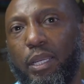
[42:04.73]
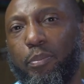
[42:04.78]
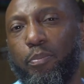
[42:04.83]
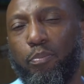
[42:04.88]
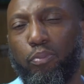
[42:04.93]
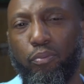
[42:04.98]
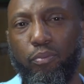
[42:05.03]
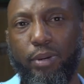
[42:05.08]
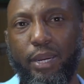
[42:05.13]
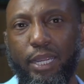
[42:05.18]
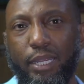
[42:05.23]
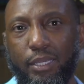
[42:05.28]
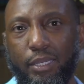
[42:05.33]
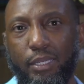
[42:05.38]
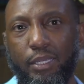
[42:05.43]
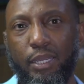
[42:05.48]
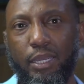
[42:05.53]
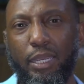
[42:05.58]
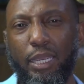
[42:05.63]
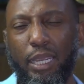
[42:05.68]
It
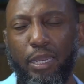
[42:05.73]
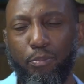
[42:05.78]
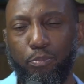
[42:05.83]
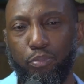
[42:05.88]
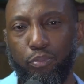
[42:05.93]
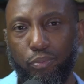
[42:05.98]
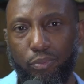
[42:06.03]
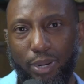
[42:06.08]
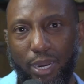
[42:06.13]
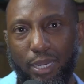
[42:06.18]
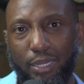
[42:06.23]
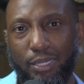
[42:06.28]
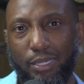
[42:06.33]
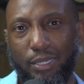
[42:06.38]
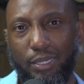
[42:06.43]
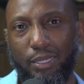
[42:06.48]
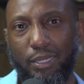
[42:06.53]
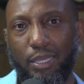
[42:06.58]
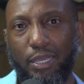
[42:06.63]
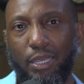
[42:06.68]
breaks
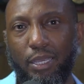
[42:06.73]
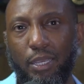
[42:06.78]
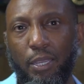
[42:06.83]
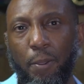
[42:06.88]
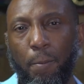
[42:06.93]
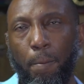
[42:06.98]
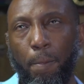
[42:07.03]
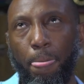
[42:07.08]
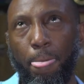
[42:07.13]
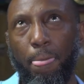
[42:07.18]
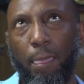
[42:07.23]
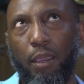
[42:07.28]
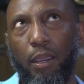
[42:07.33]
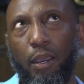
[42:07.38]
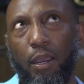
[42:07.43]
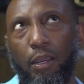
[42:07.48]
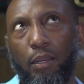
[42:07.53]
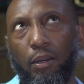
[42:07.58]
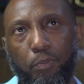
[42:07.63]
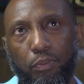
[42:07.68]

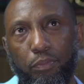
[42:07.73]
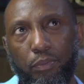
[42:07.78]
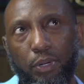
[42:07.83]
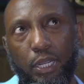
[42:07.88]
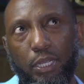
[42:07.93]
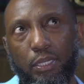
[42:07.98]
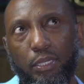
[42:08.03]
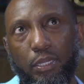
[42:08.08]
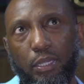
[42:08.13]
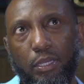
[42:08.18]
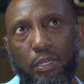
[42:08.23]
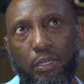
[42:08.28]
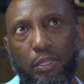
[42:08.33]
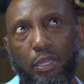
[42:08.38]
this